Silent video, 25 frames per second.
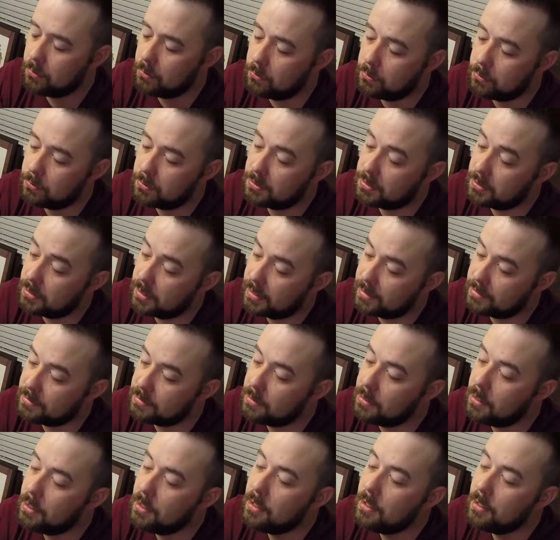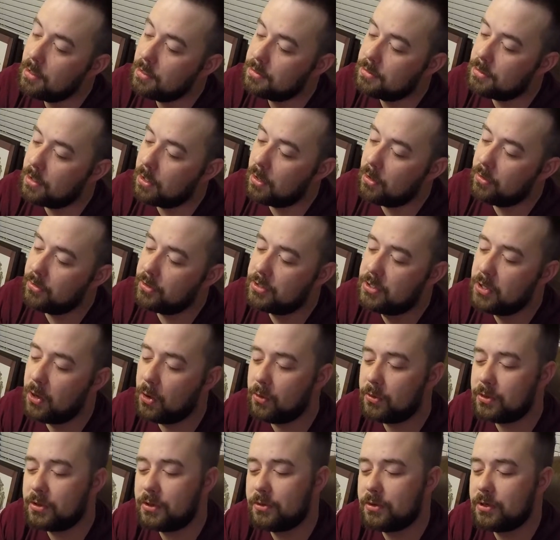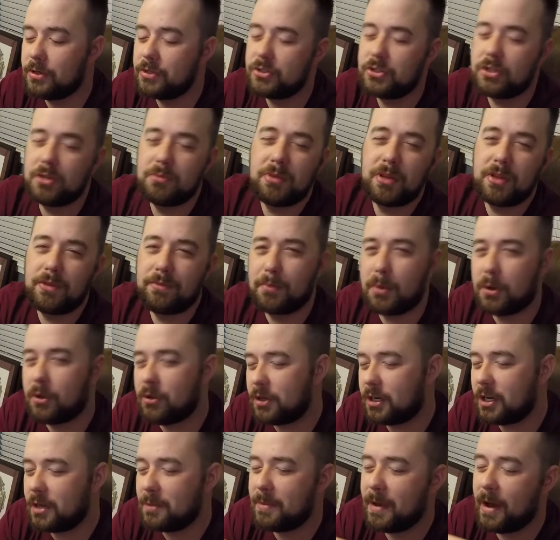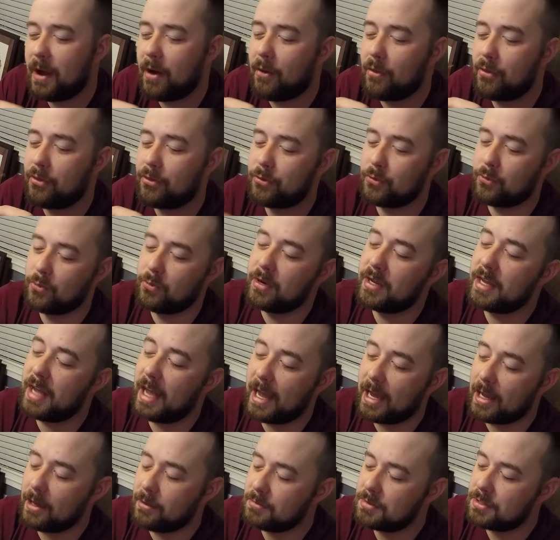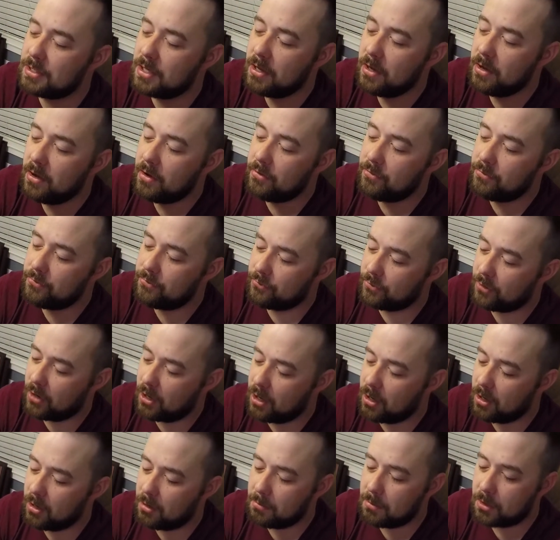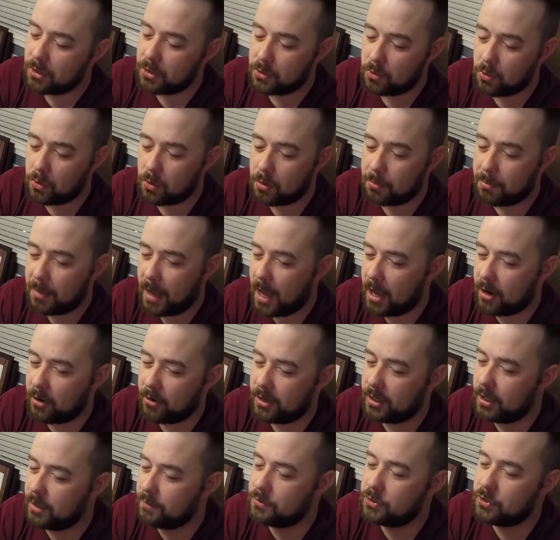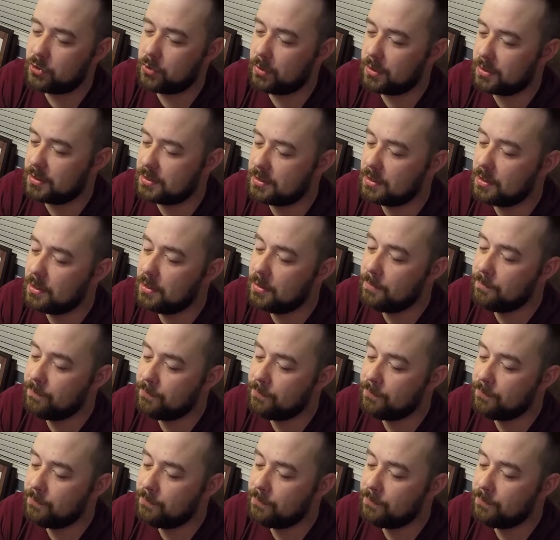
Ooh, it's late. So this whole unit should be pulling about 3 amps from your battery of choice.